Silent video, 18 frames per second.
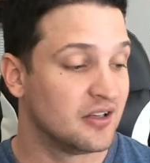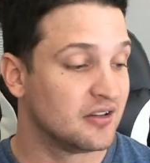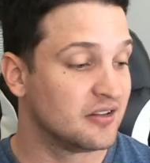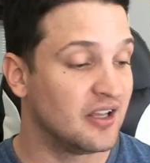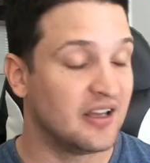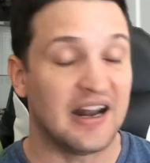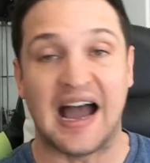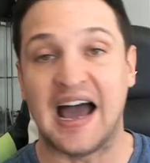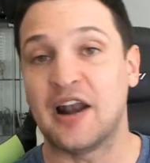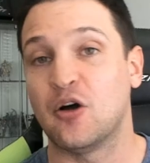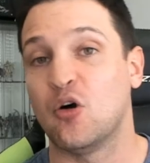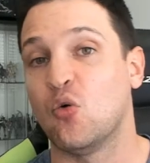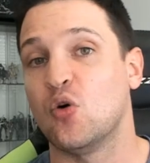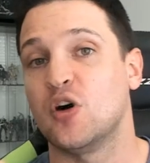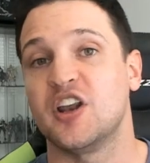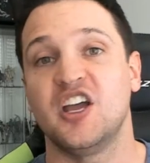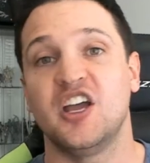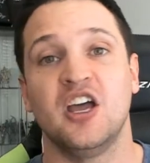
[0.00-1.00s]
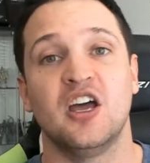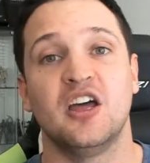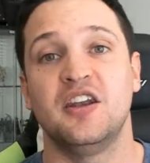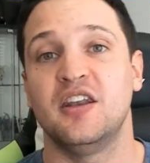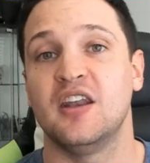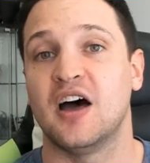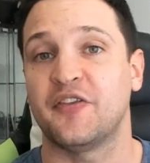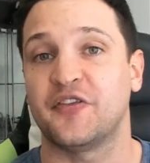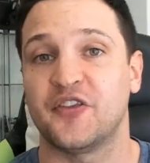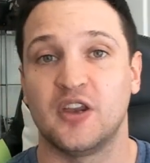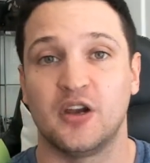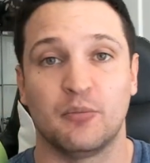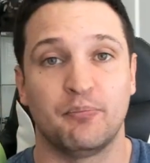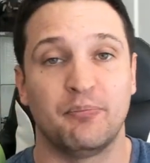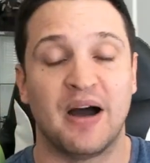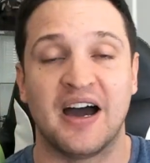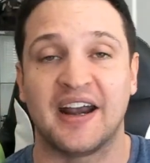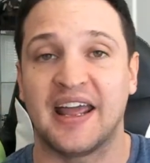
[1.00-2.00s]
then I don't want to hear nothing
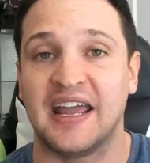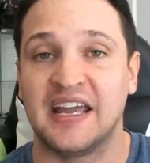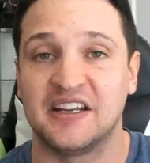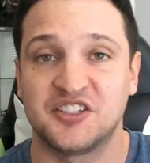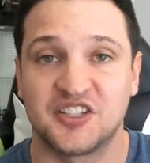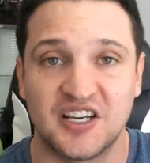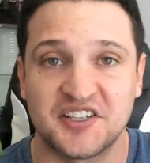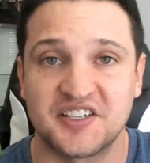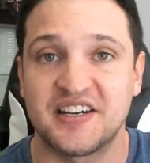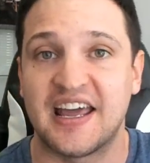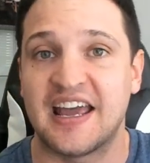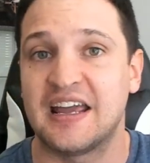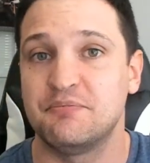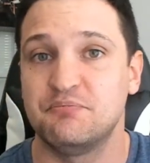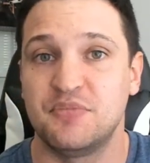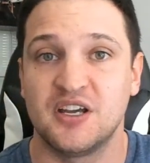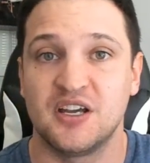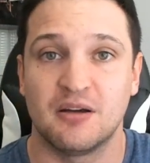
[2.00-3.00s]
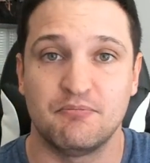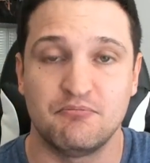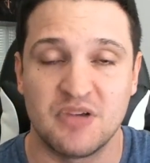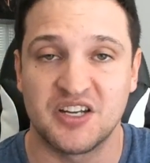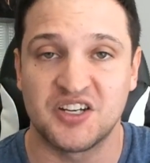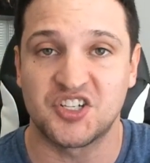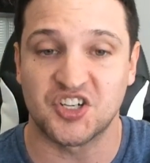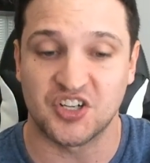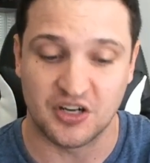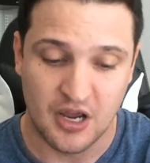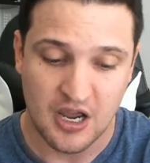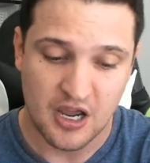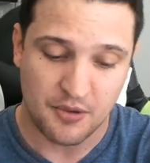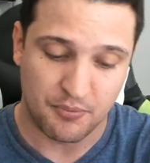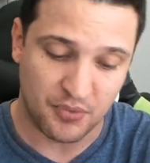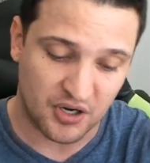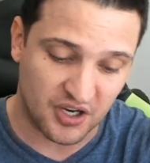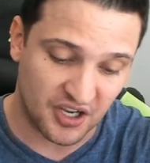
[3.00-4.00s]
about AJ's name being mentioned
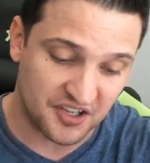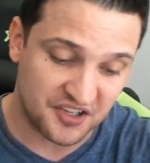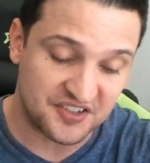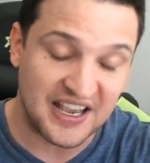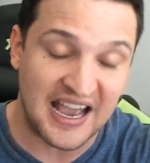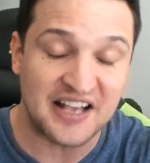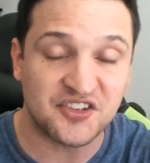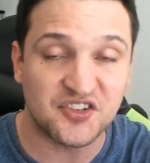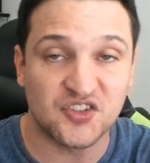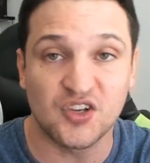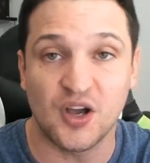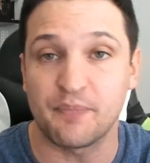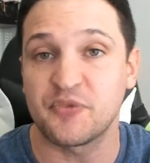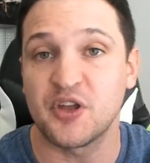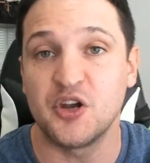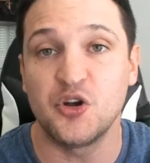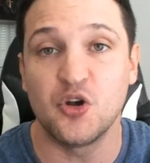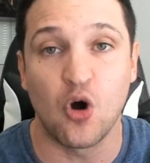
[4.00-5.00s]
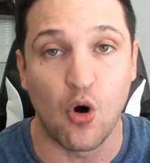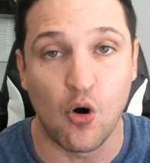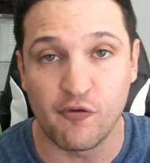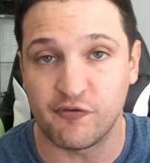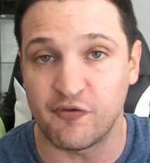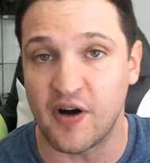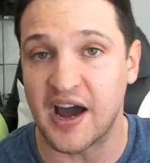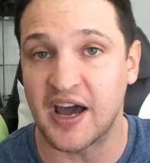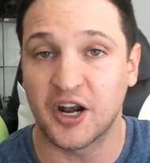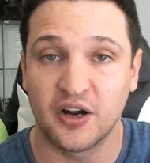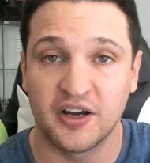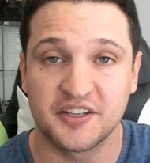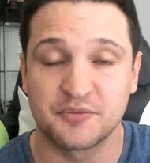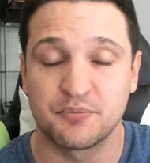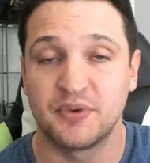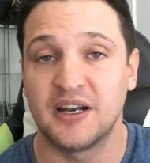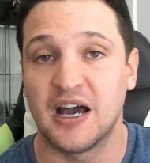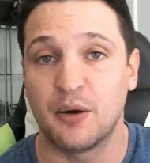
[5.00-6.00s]
because that's something no fighter has
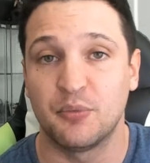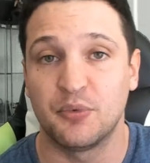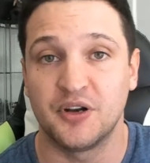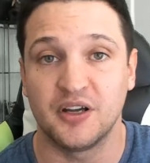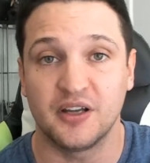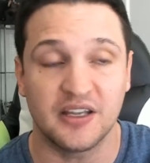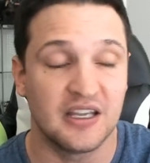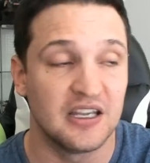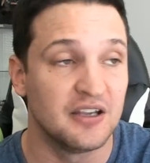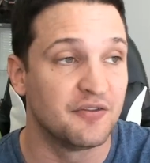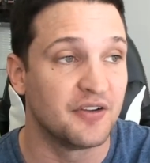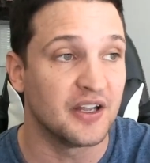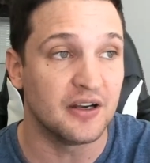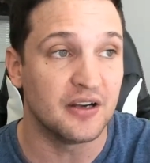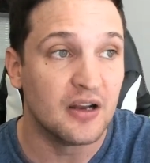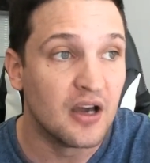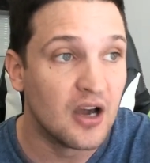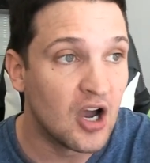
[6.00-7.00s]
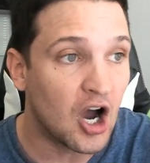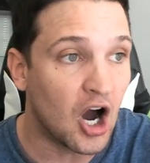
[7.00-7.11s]
been able to even